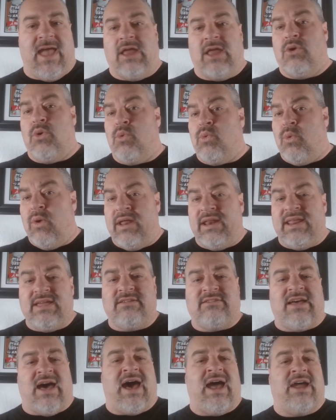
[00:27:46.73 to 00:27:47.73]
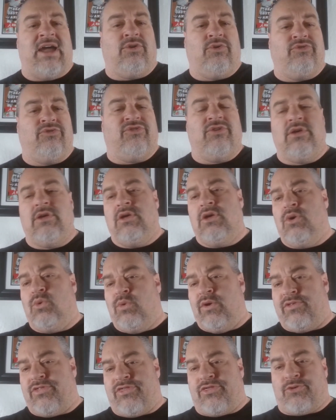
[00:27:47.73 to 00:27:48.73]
And winning titles with